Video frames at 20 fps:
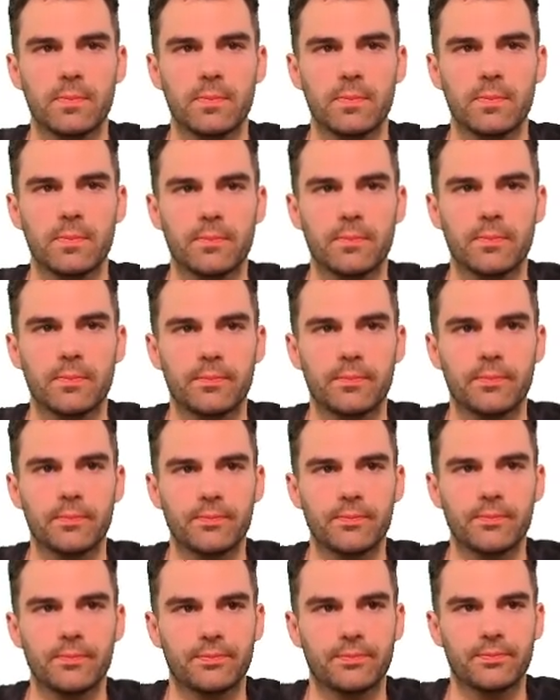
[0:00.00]

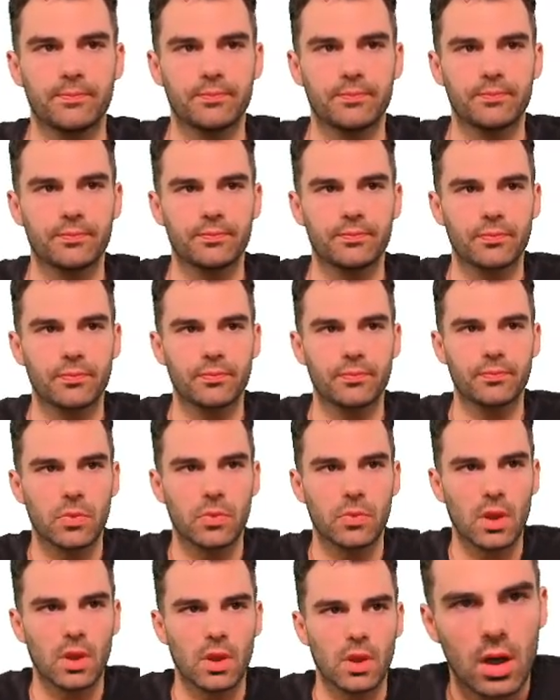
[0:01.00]
This one is
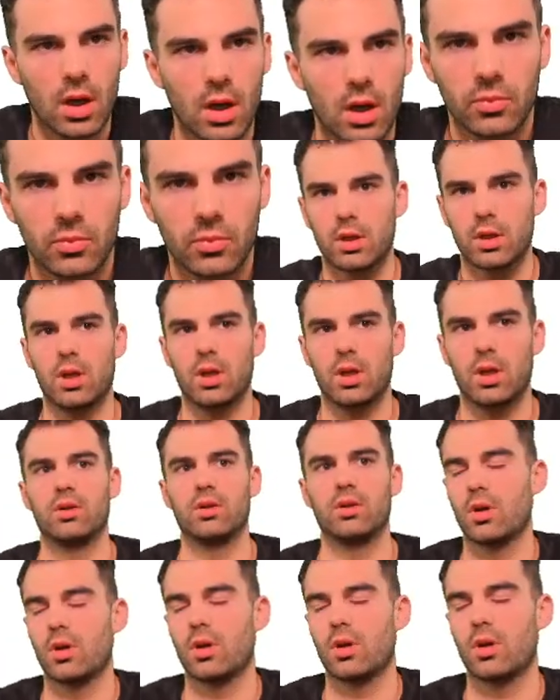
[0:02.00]
going
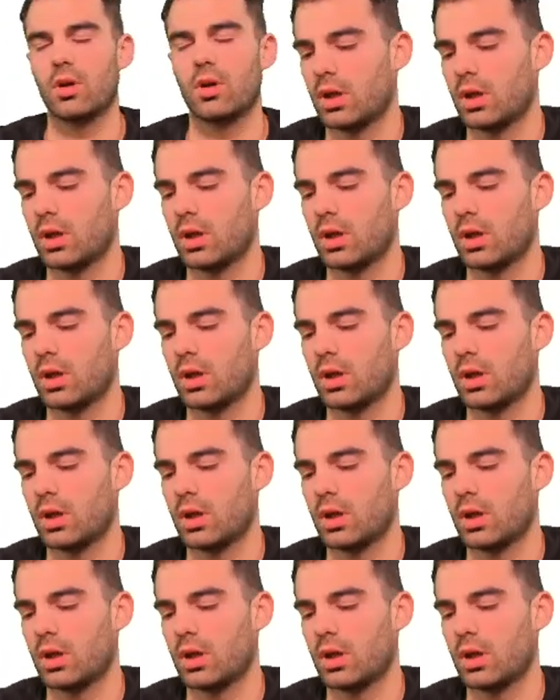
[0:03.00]
through